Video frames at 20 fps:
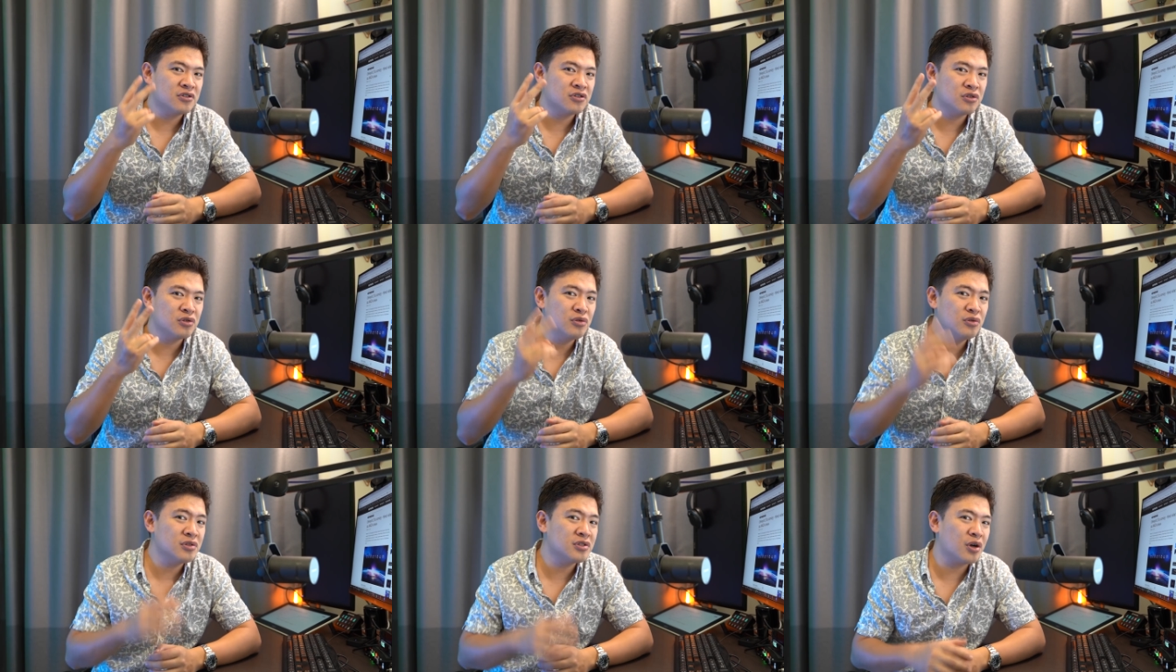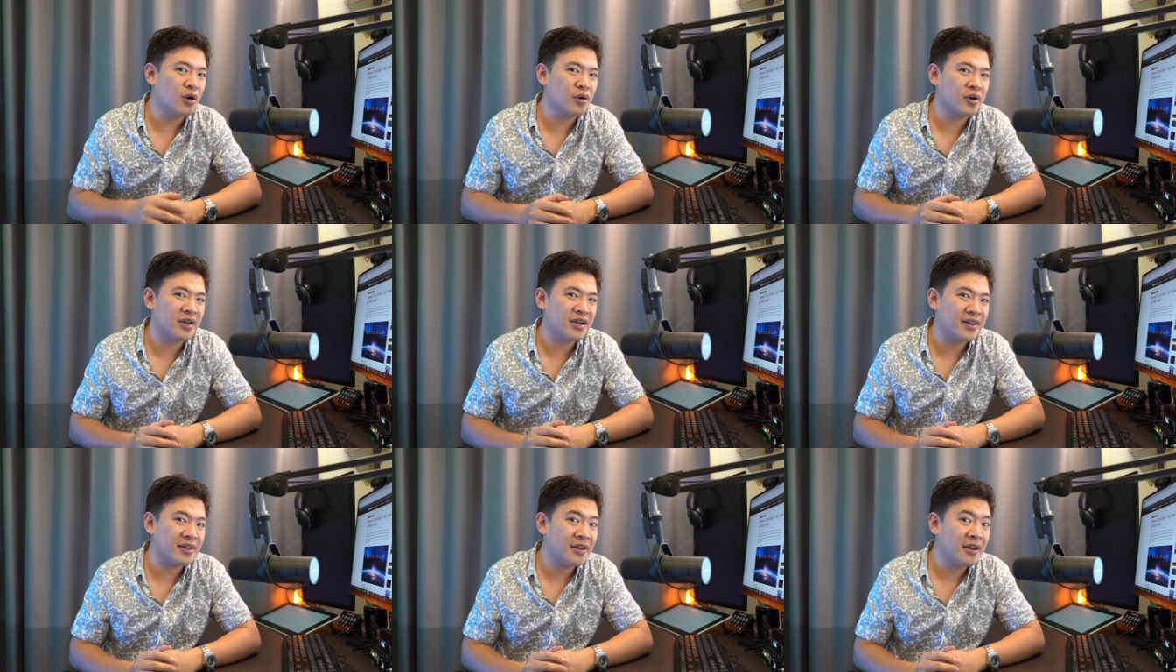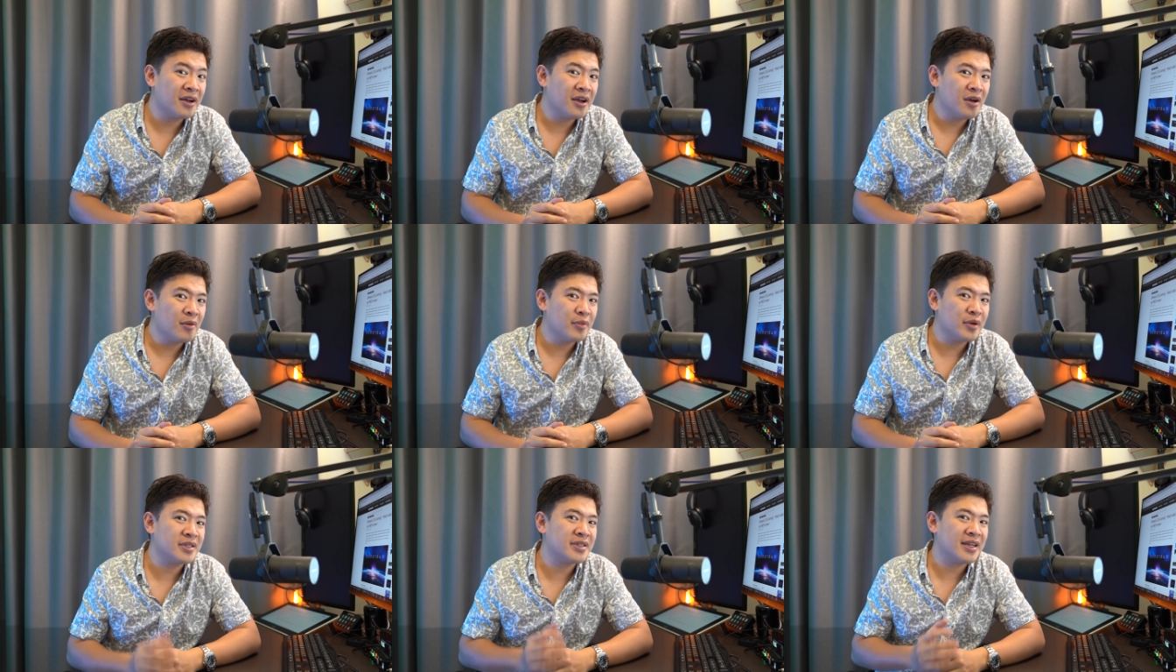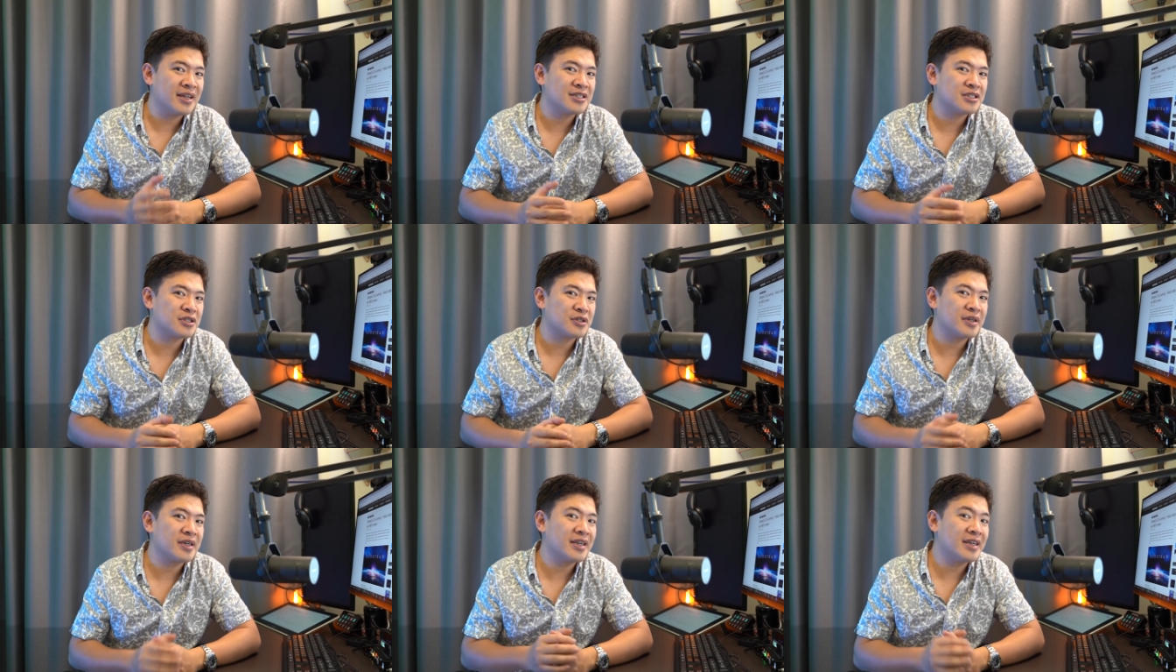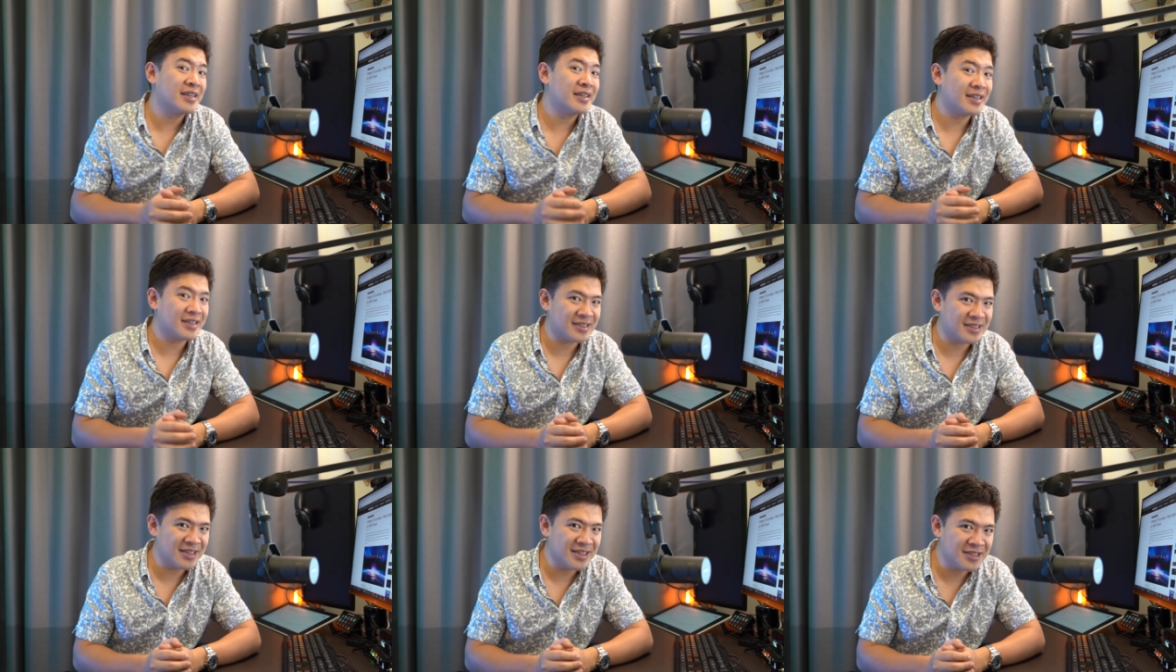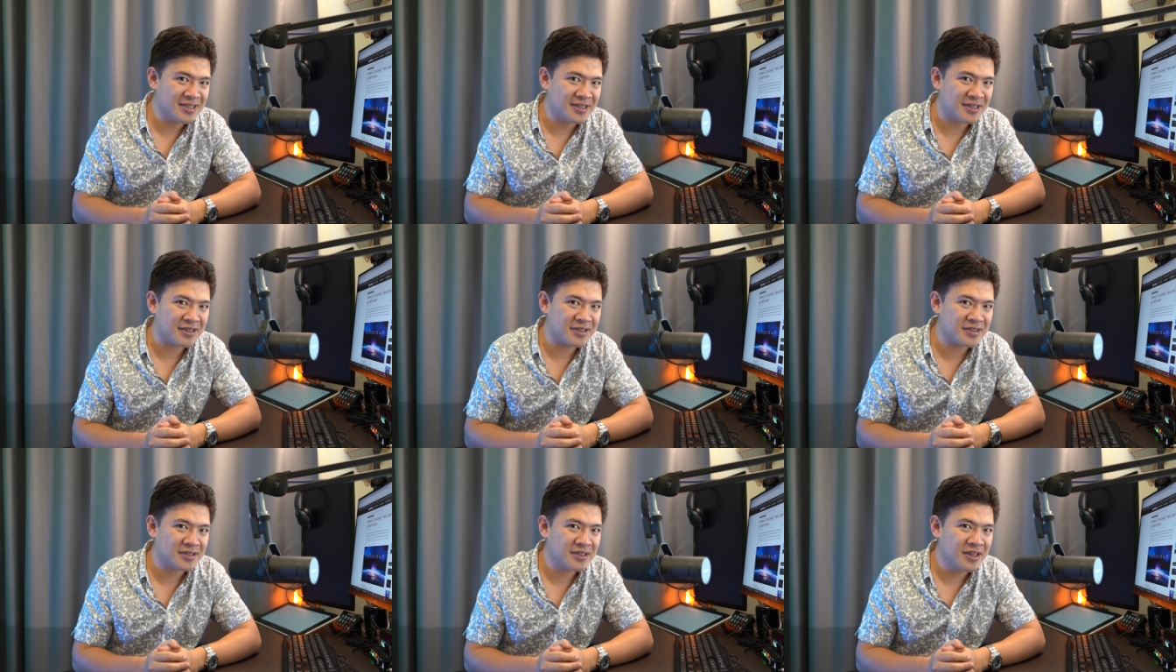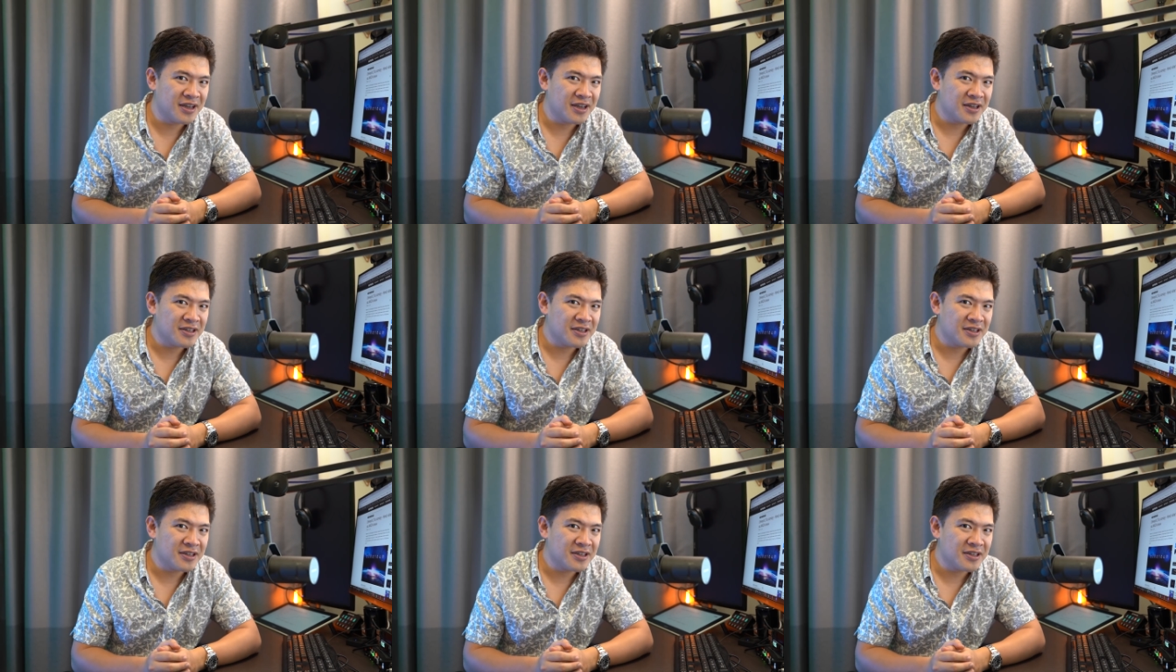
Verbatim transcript: two token potentially in existence.